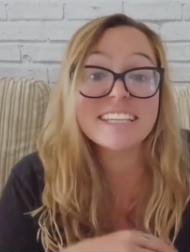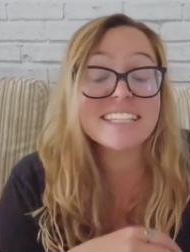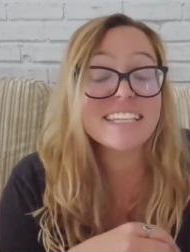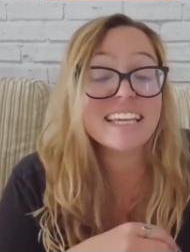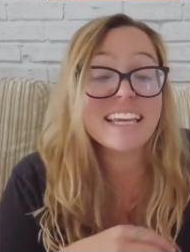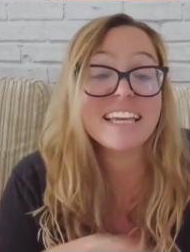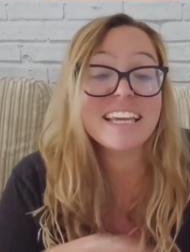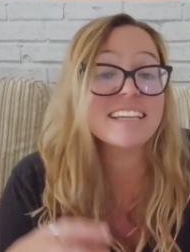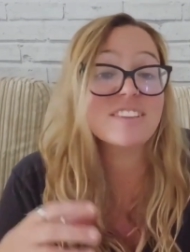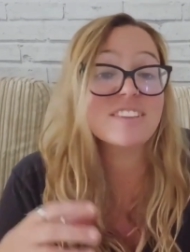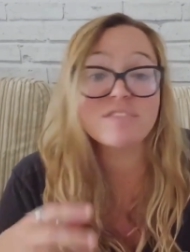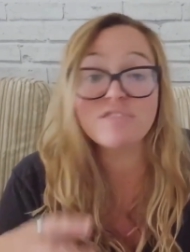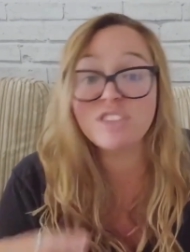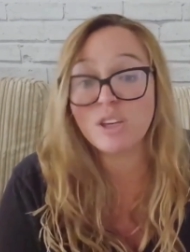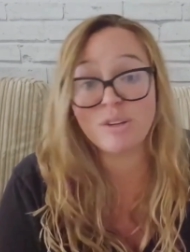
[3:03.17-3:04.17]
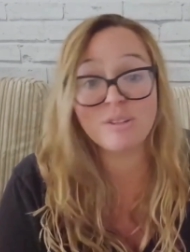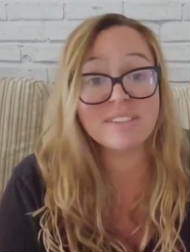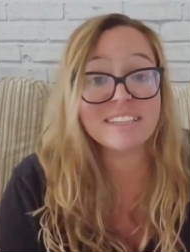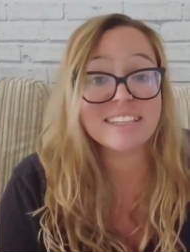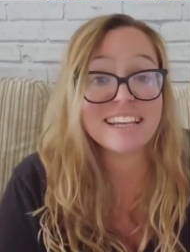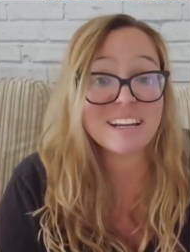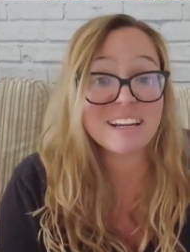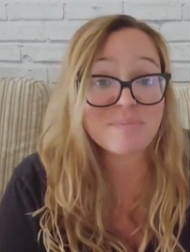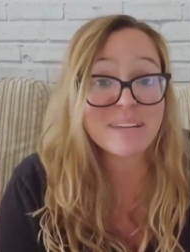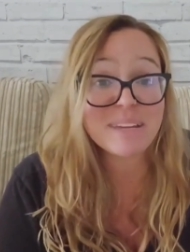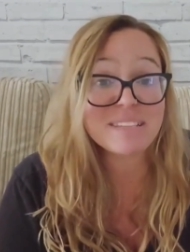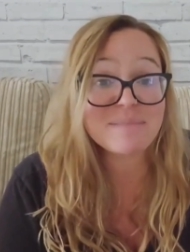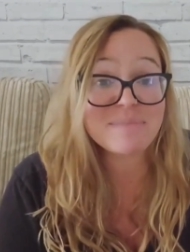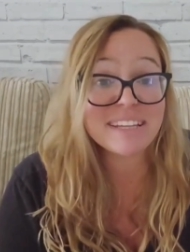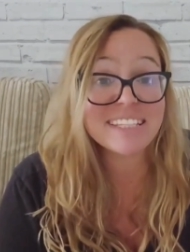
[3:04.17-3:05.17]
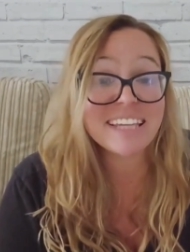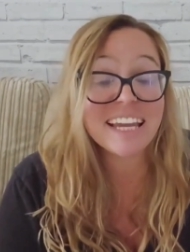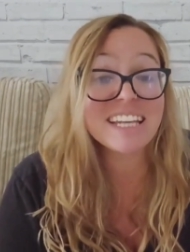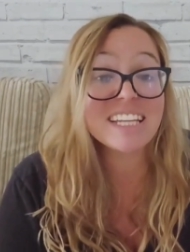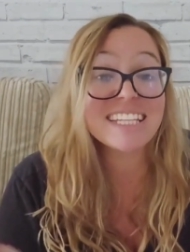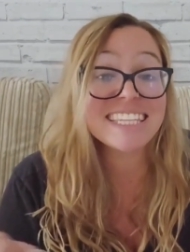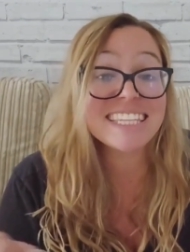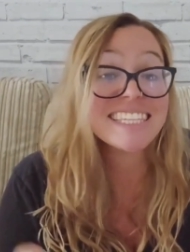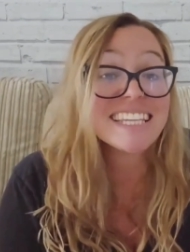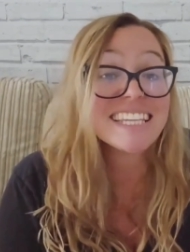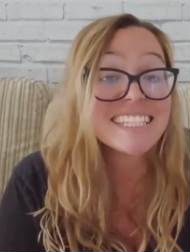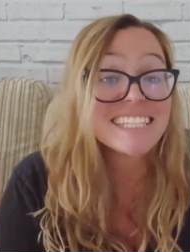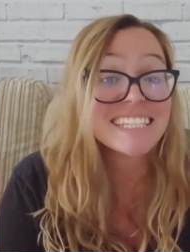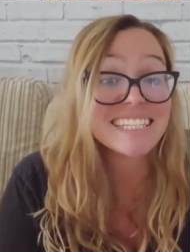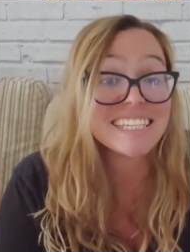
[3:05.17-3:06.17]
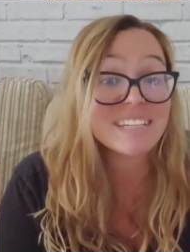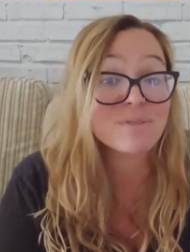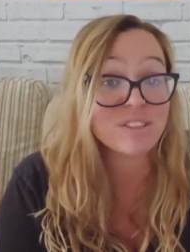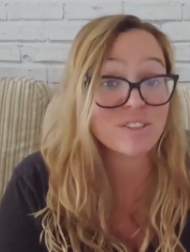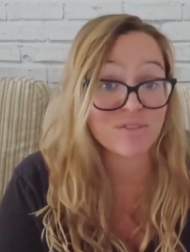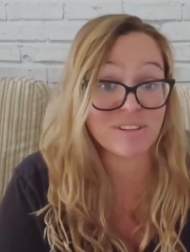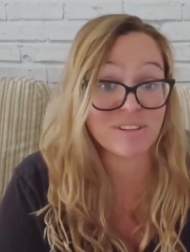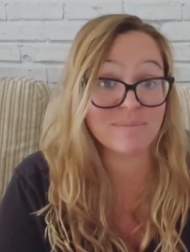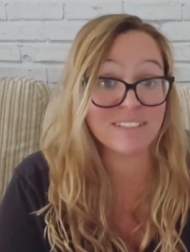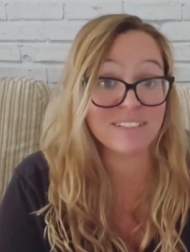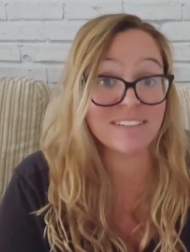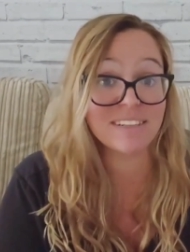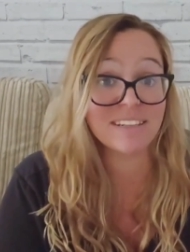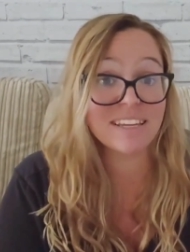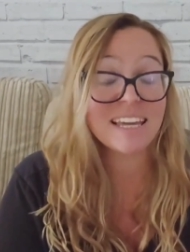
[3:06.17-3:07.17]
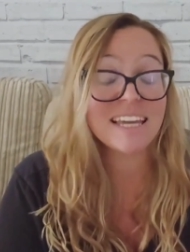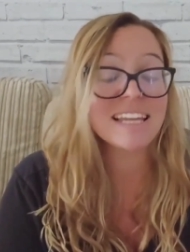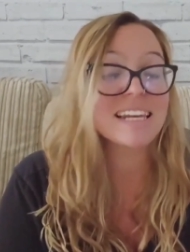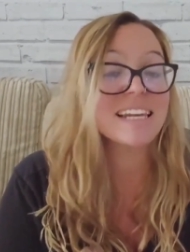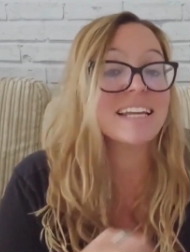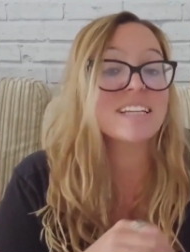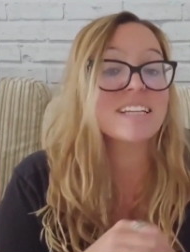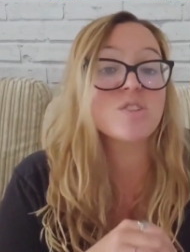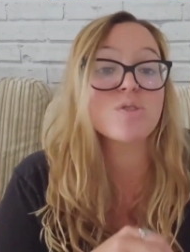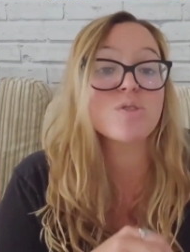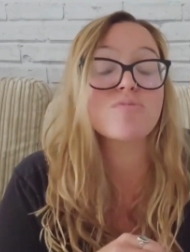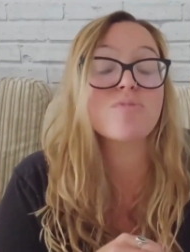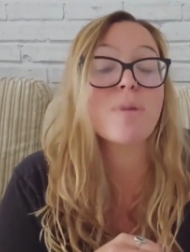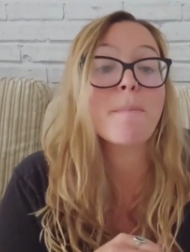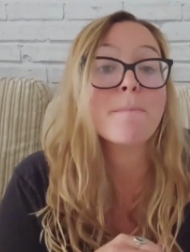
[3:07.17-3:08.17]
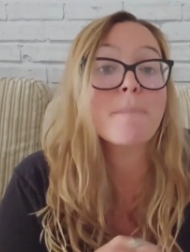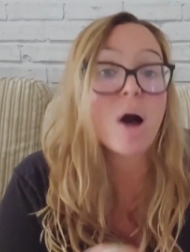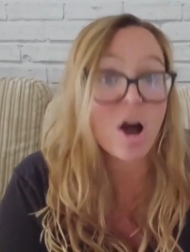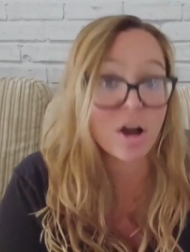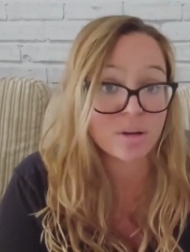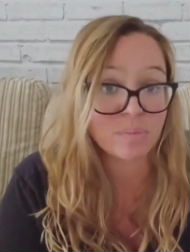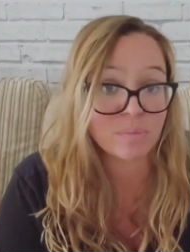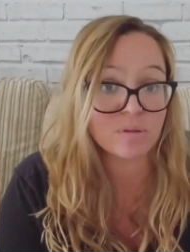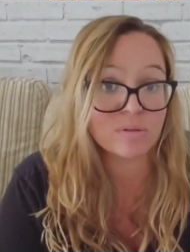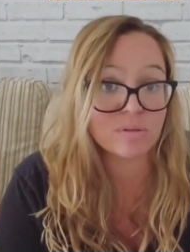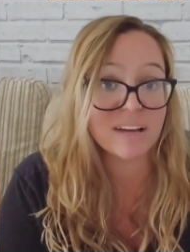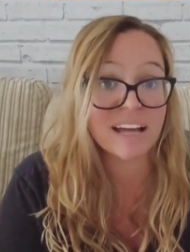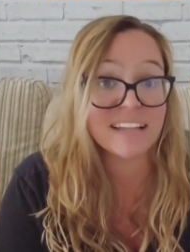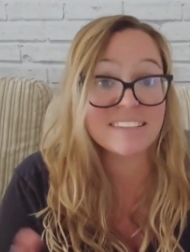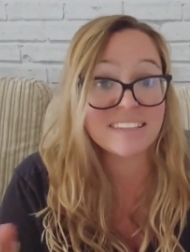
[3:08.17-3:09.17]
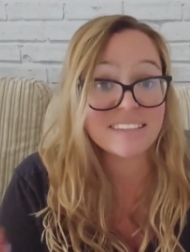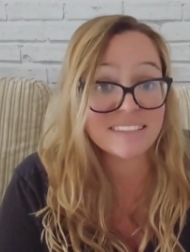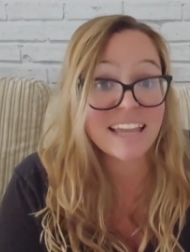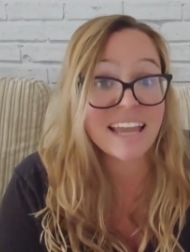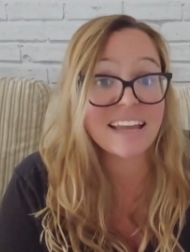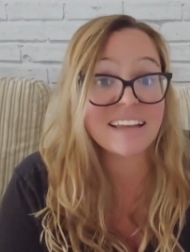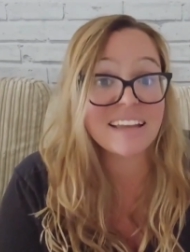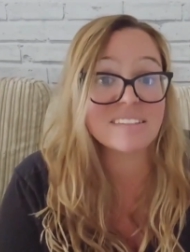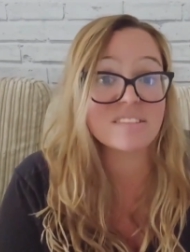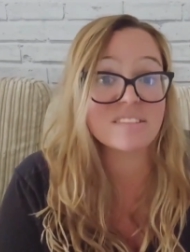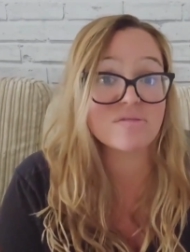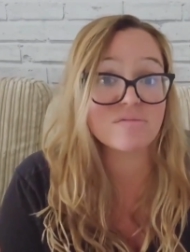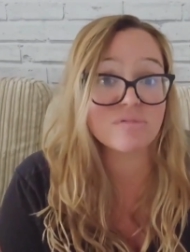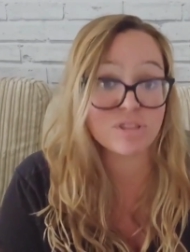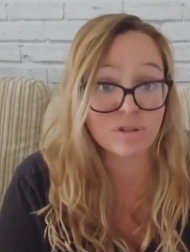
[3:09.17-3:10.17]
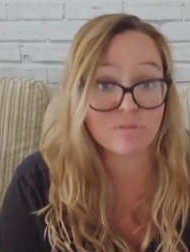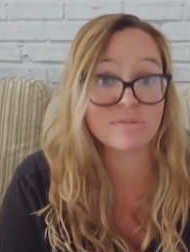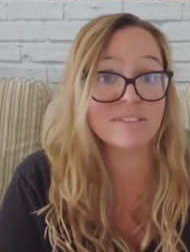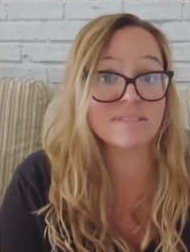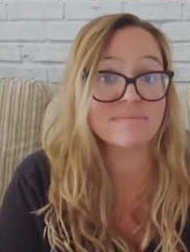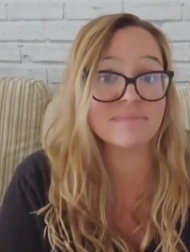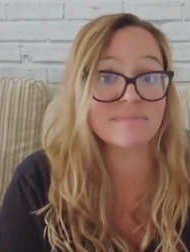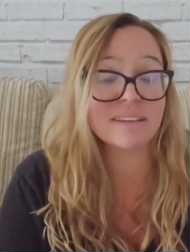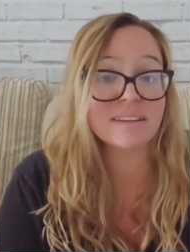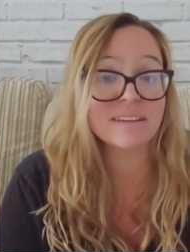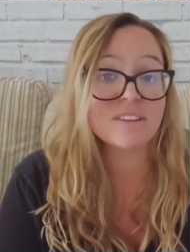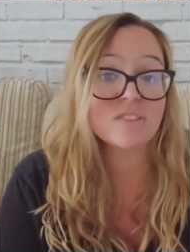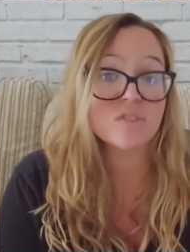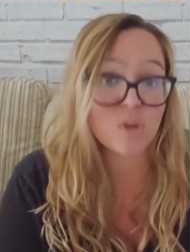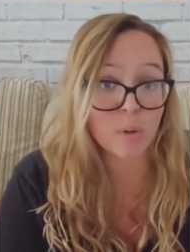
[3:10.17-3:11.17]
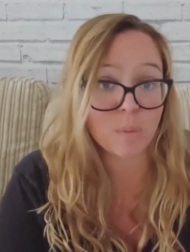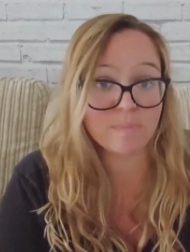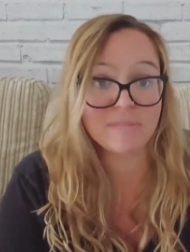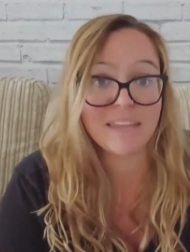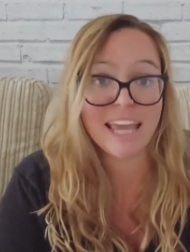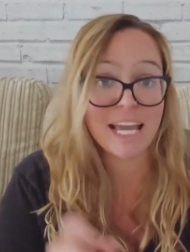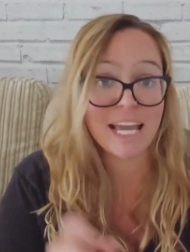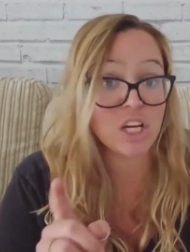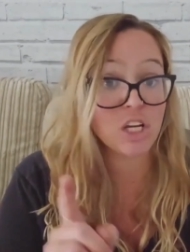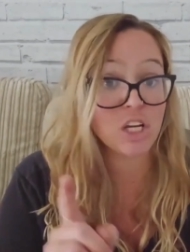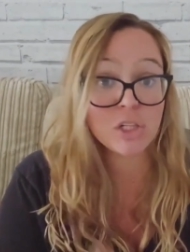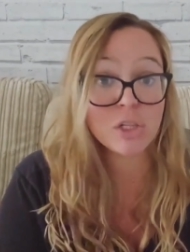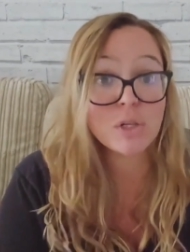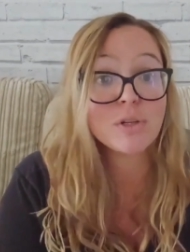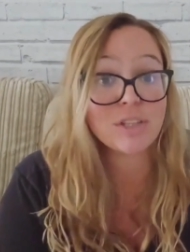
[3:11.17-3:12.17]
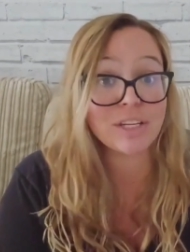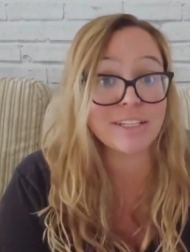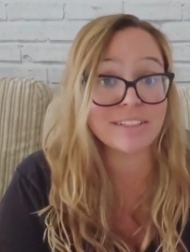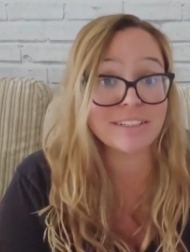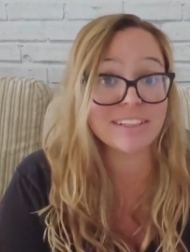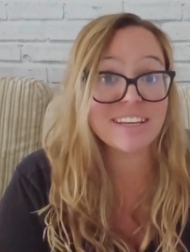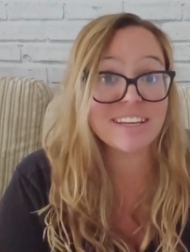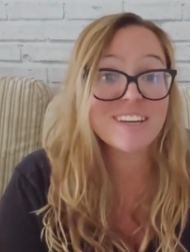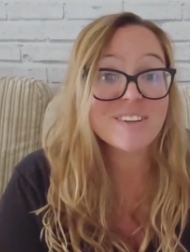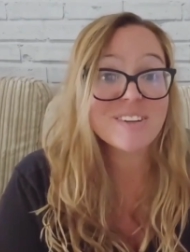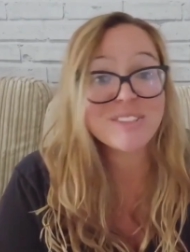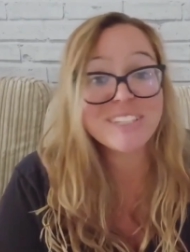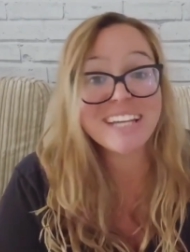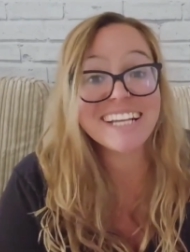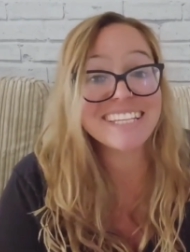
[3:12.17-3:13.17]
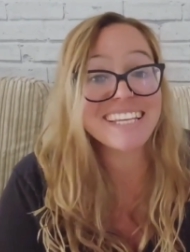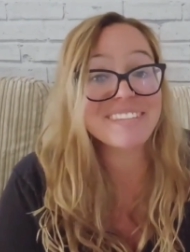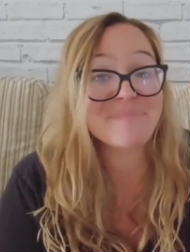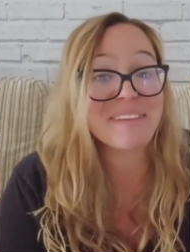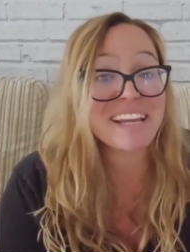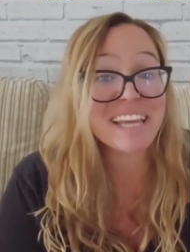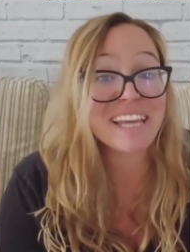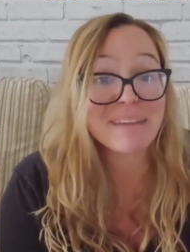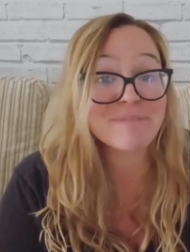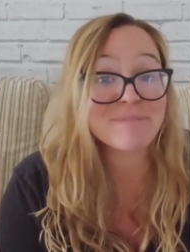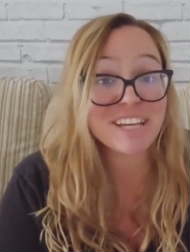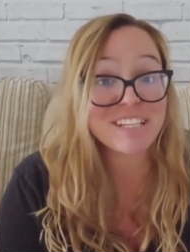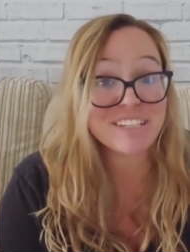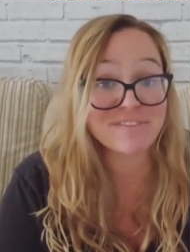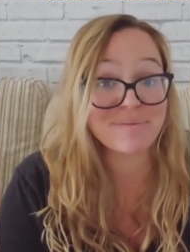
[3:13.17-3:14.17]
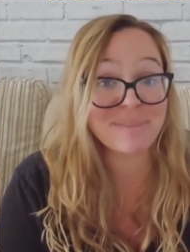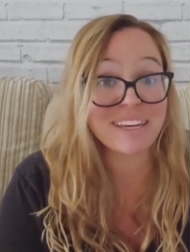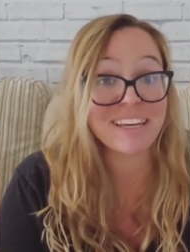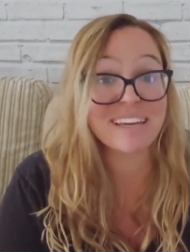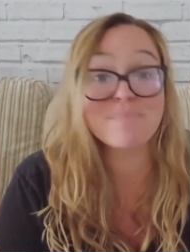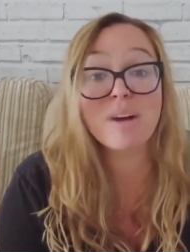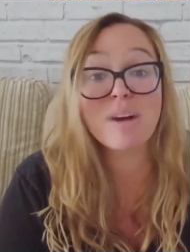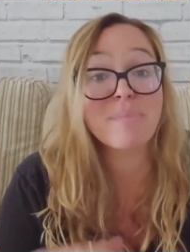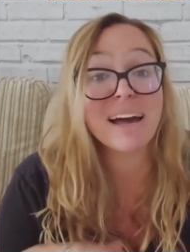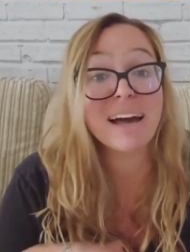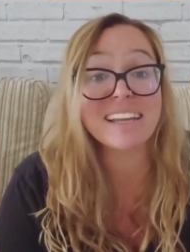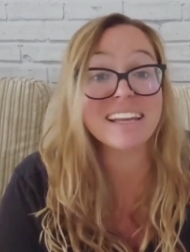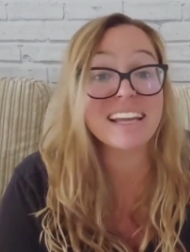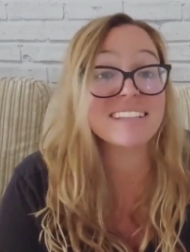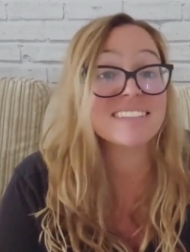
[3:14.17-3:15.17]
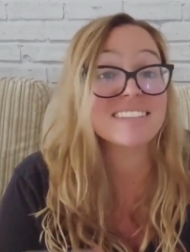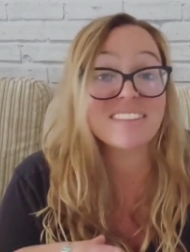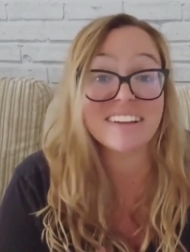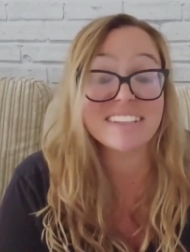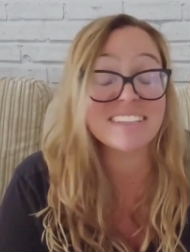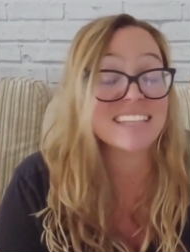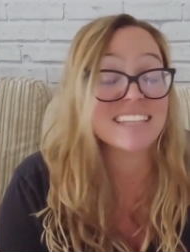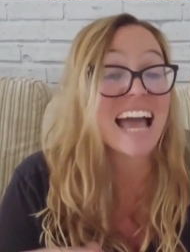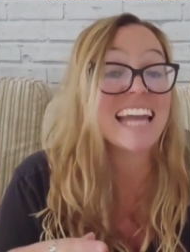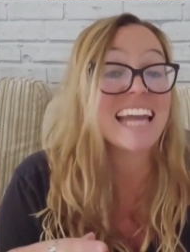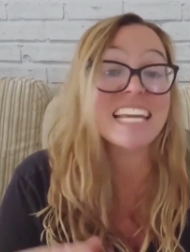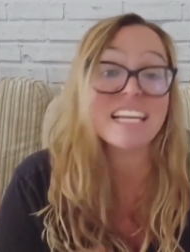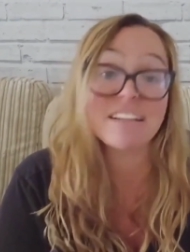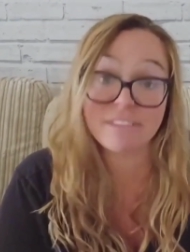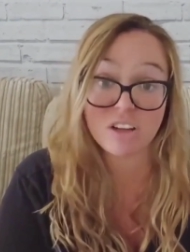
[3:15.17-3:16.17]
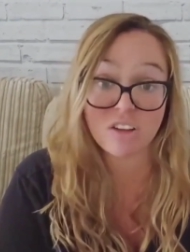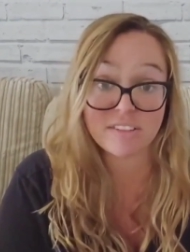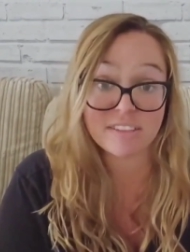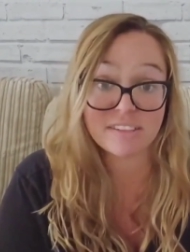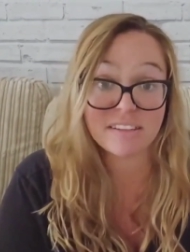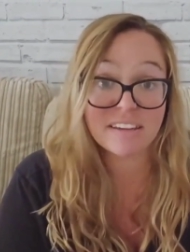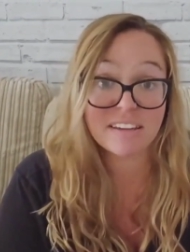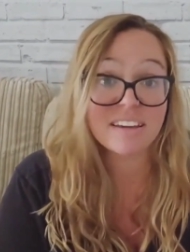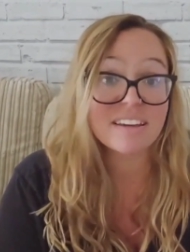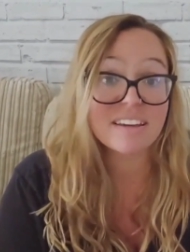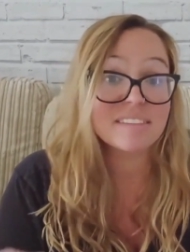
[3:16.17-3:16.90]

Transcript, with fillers: This ease of use has allowed me to maintain consistency with the treatment, leading to remarkable and sustained results. So, in conclusion, Cortexi has been a game changer for me in my battle against tinnitus and hearing loss.